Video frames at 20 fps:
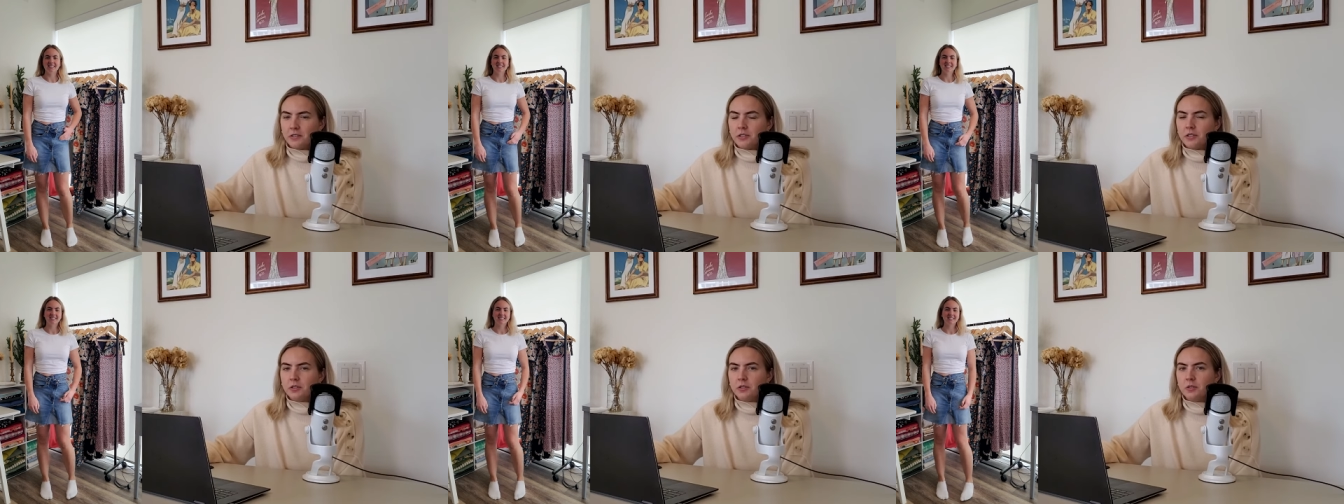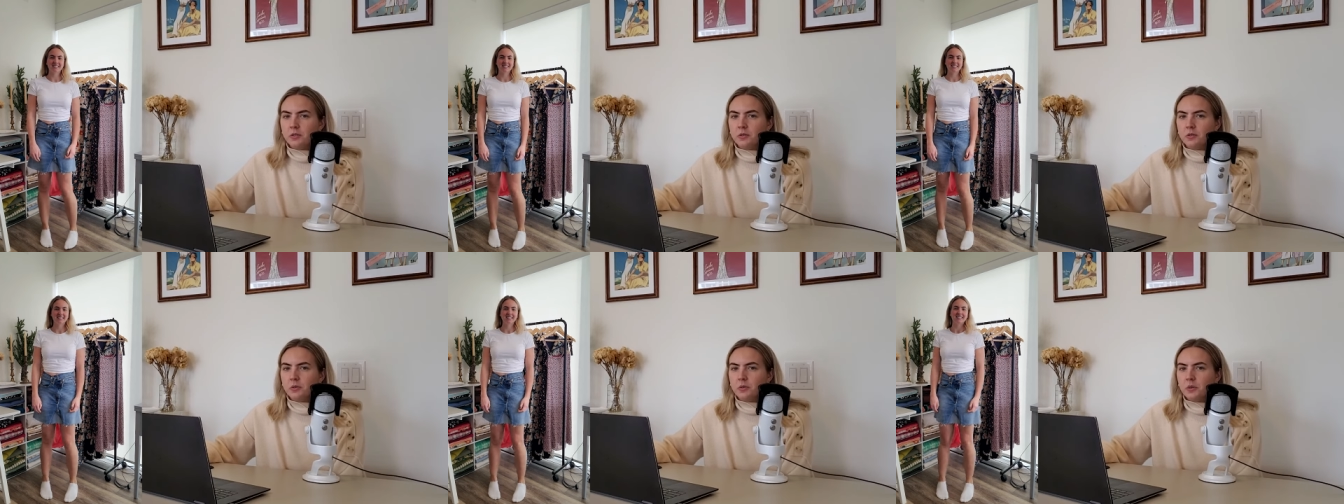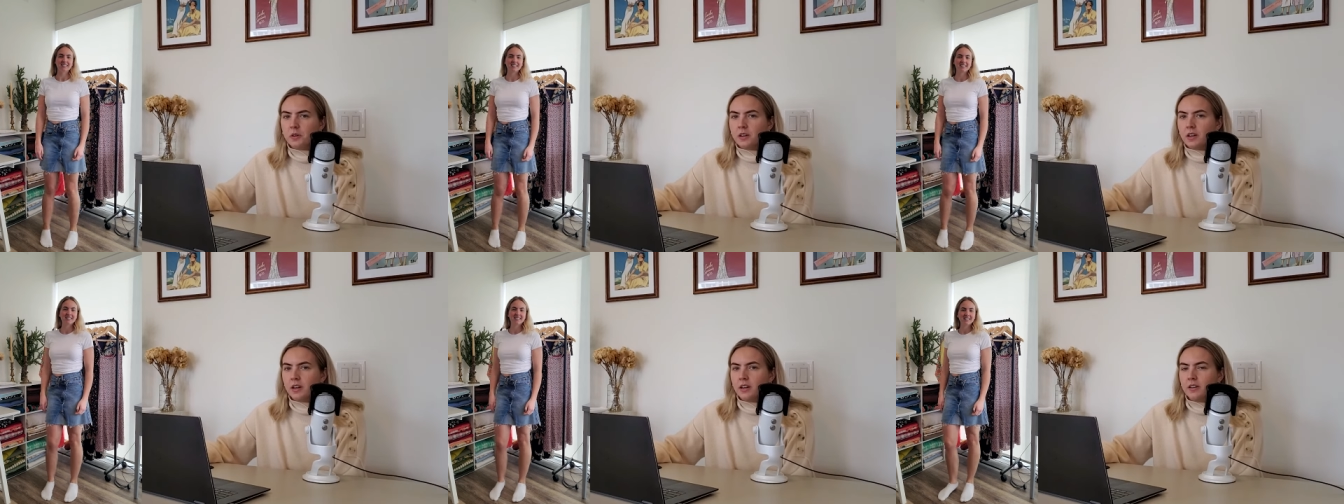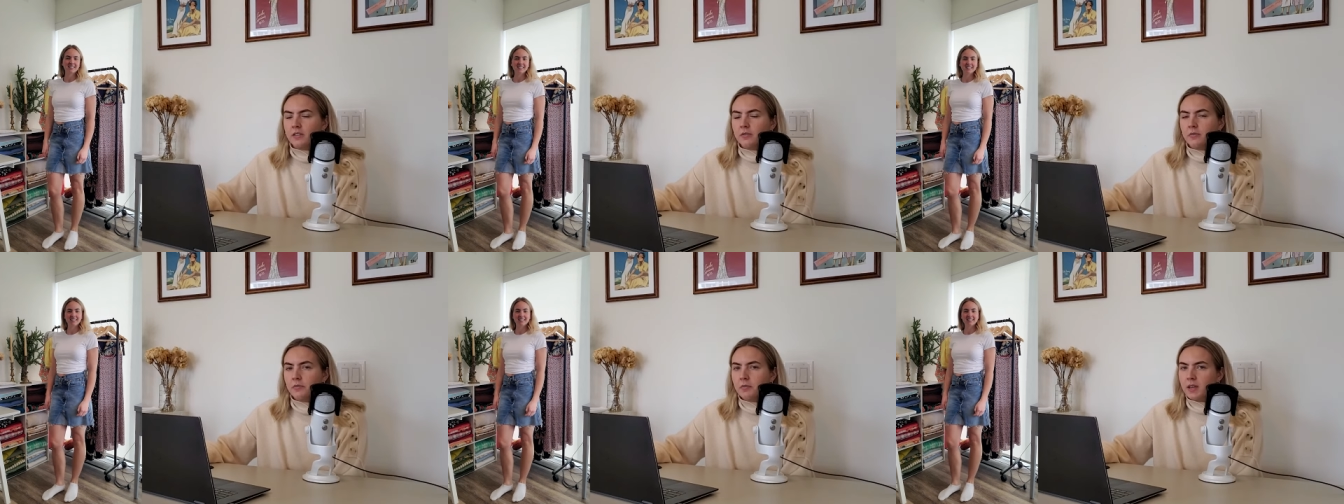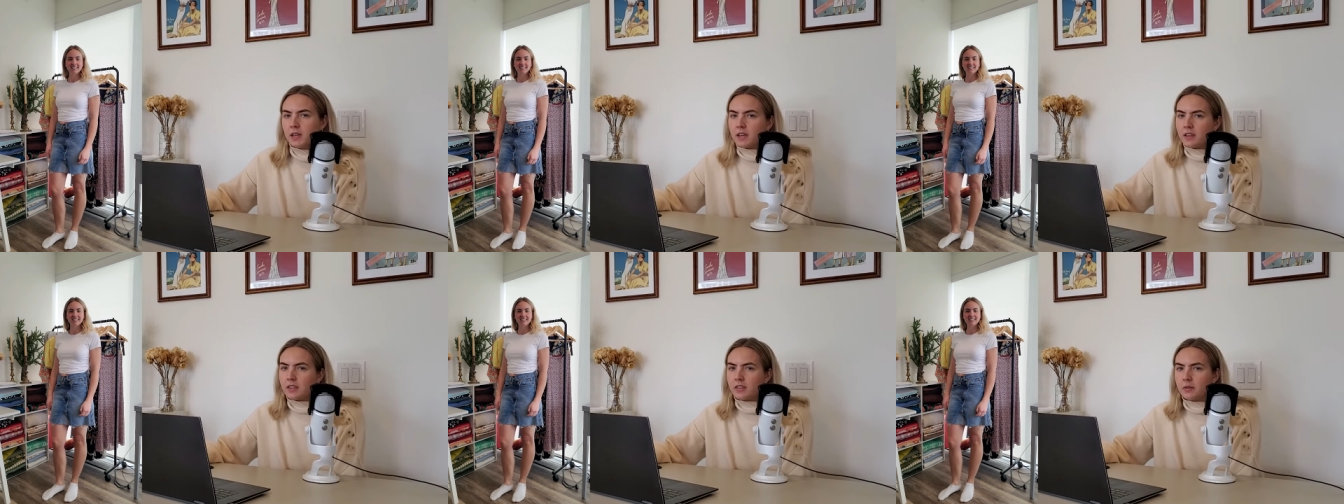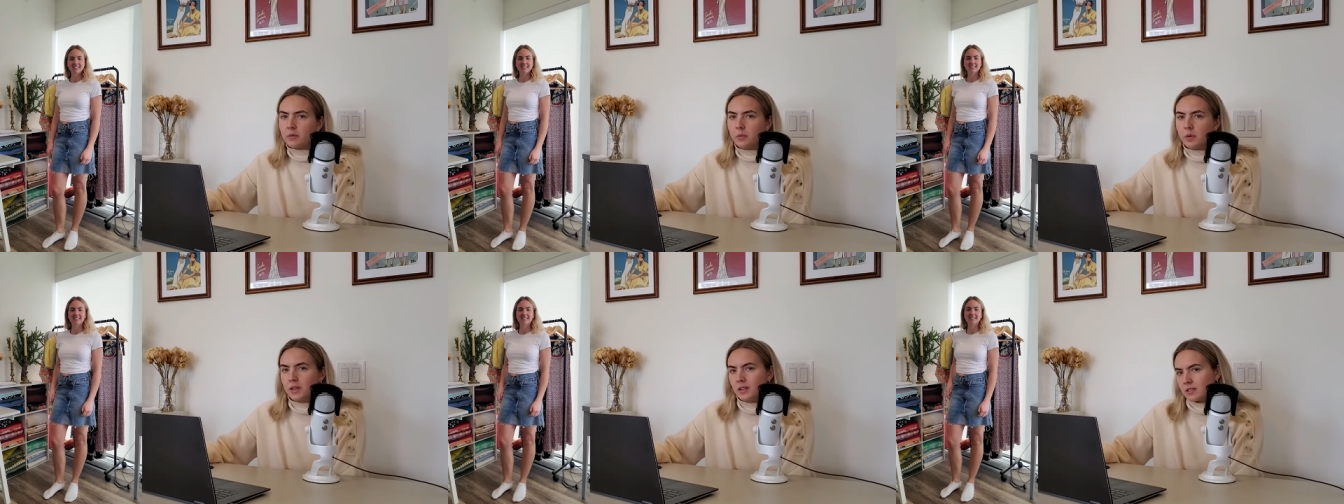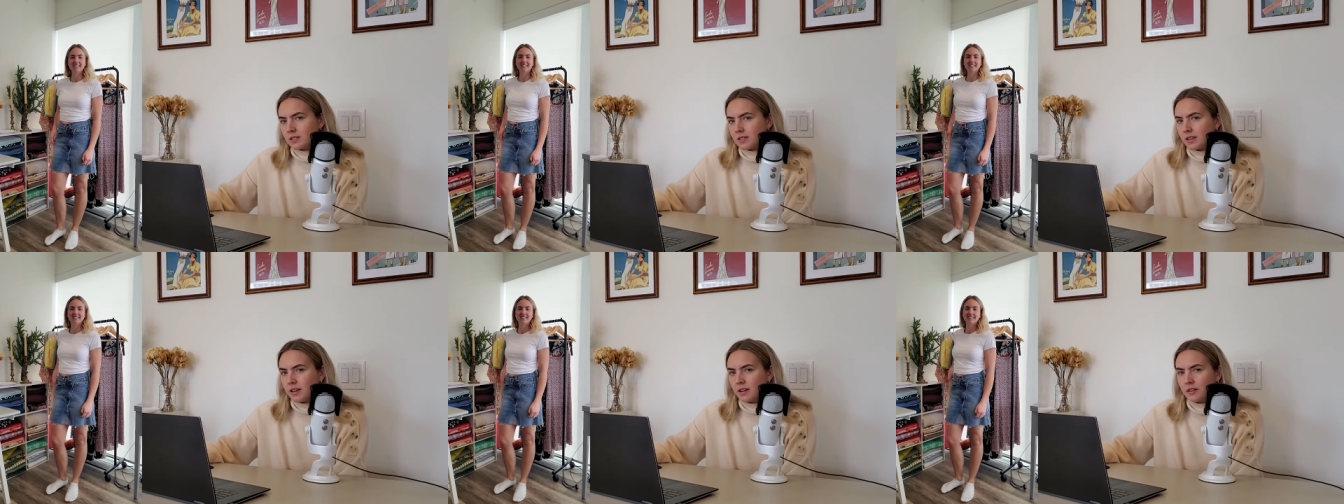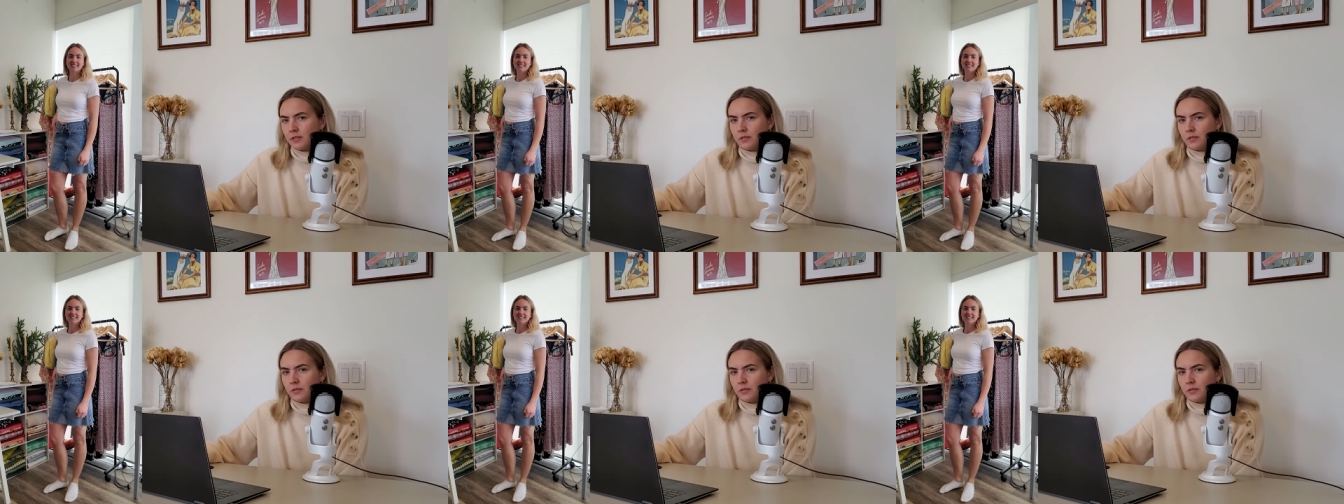to kind of make the waistline